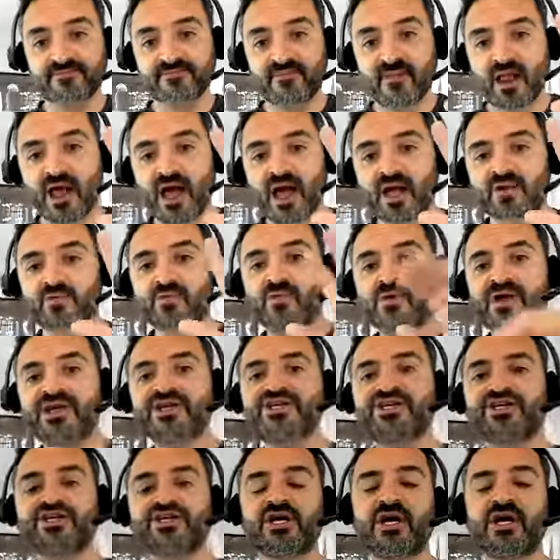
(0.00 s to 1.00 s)
I
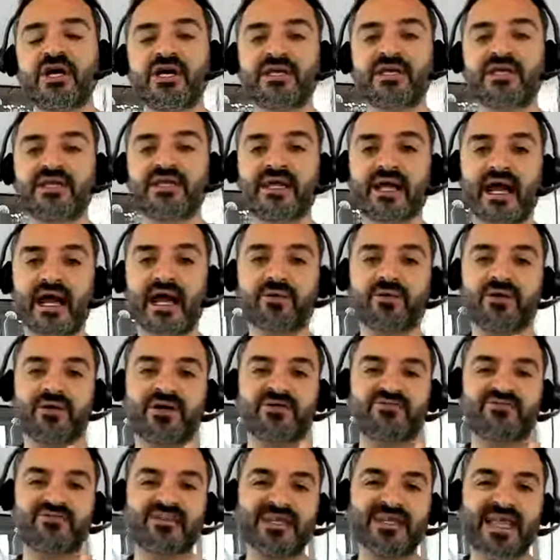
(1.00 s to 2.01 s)
wish that I would
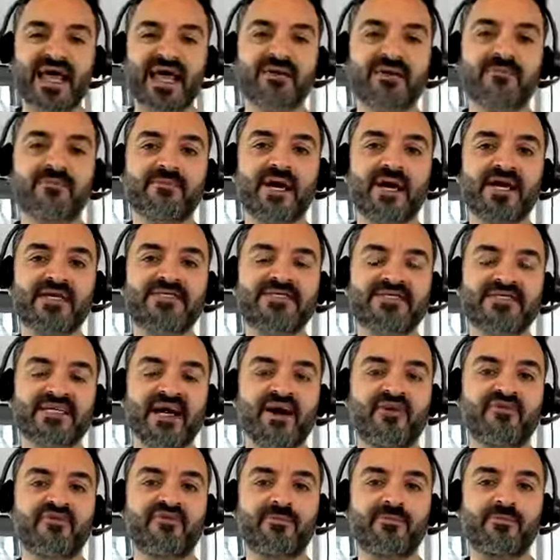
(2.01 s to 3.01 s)
have let
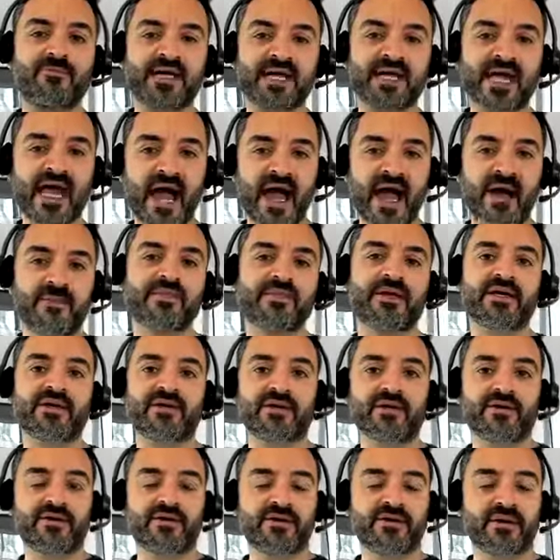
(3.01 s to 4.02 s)
myself be
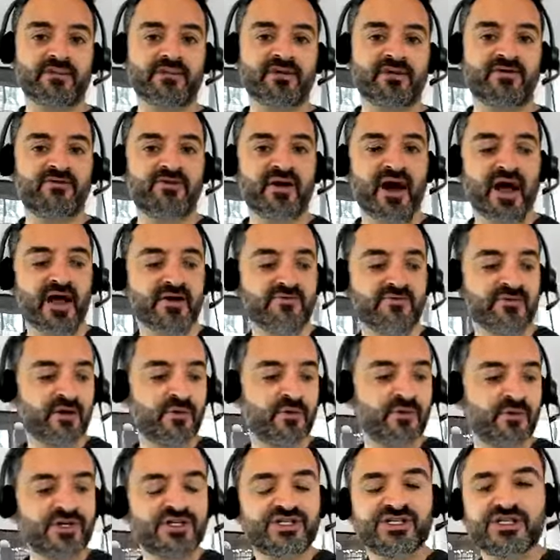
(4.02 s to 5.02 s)
happier. Number five, I
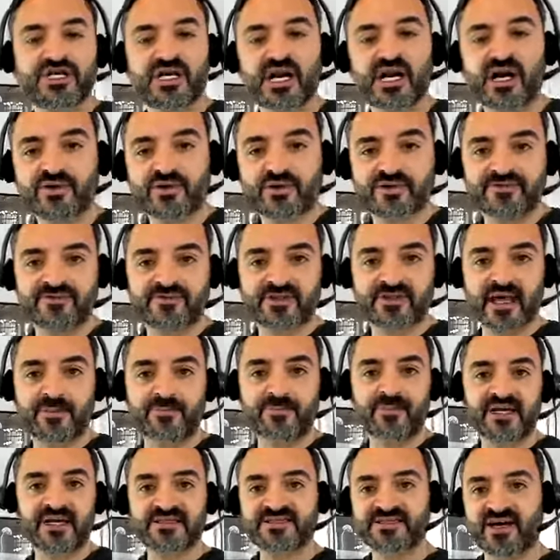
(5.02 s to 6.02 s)
wish that I would have let
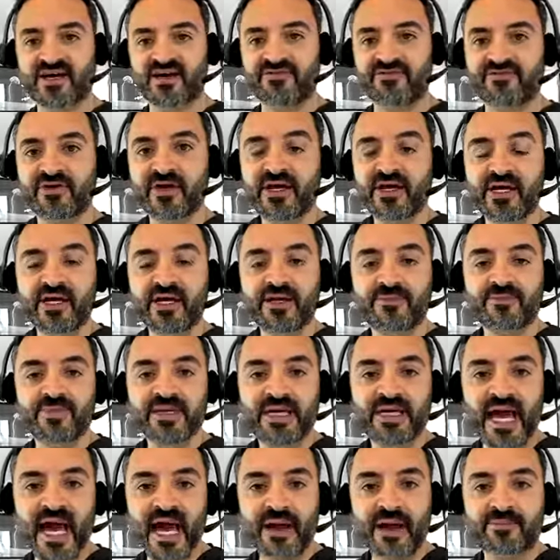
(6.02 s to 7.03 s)
myself be
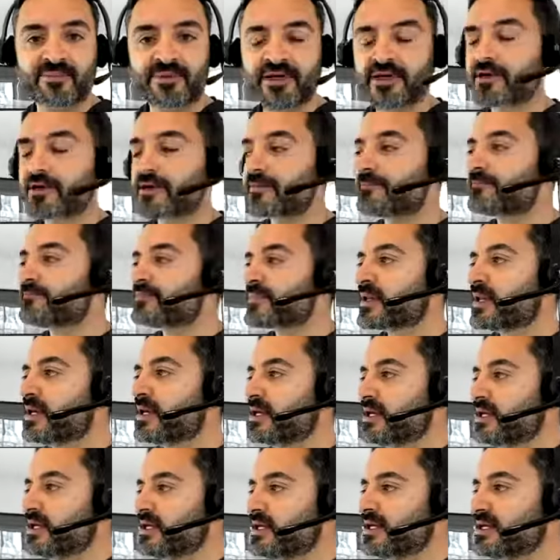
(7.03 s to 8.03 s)
happier.
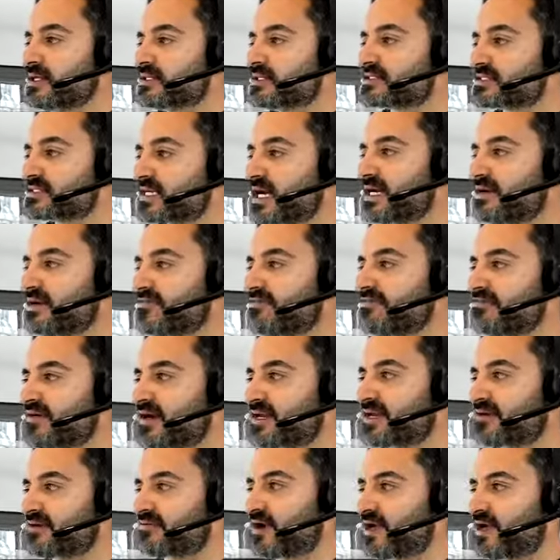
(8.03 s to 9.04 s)
It's kind of
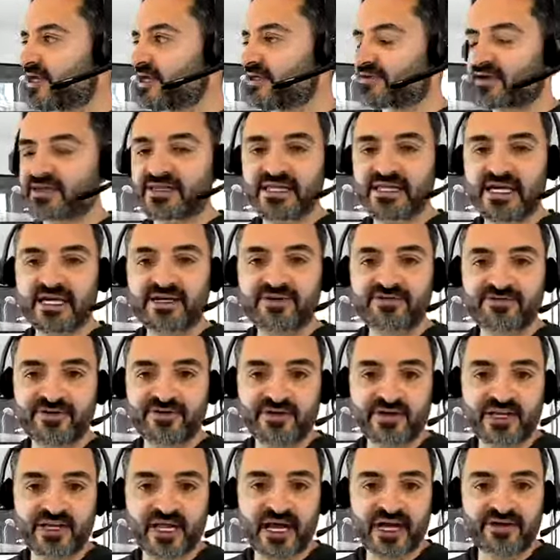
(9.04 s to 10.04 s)
funny, right? You're at the end of your
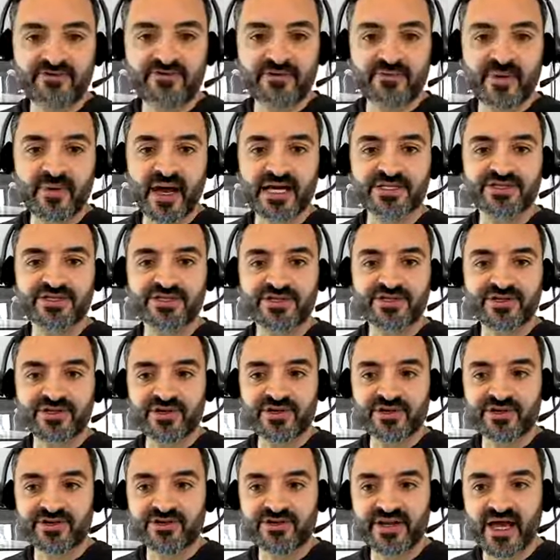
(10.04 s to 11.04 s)
life, imagine you're on
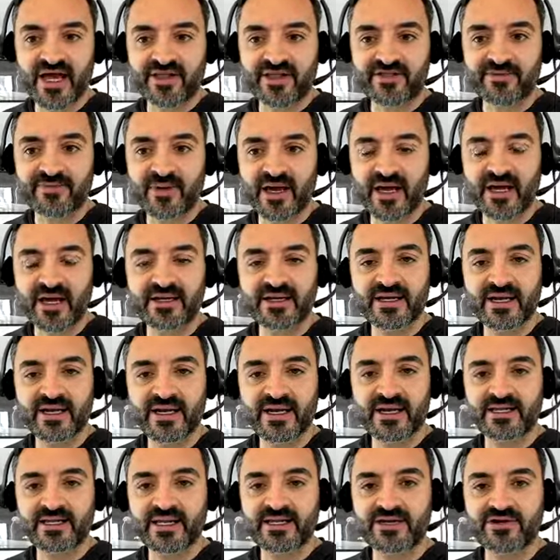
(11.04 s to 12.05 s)
your deathbed,
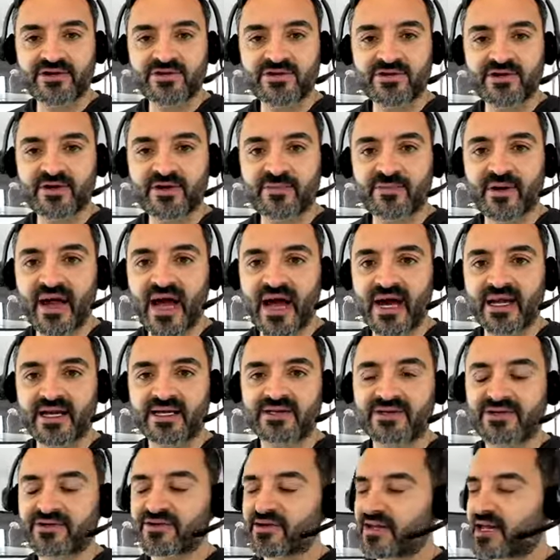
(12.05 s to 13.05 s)
and then you look back
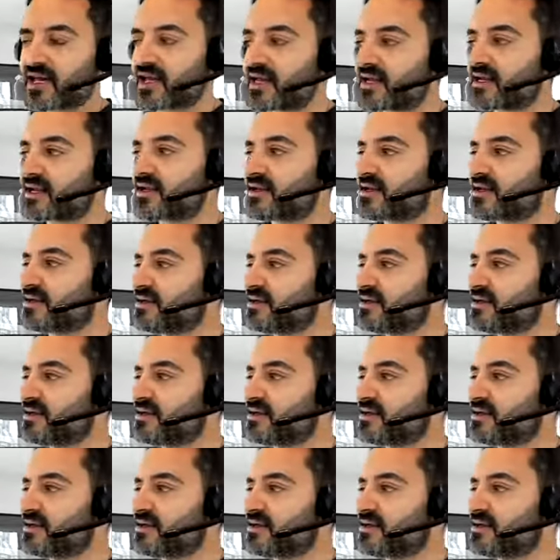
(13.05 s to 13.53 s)
and you're like,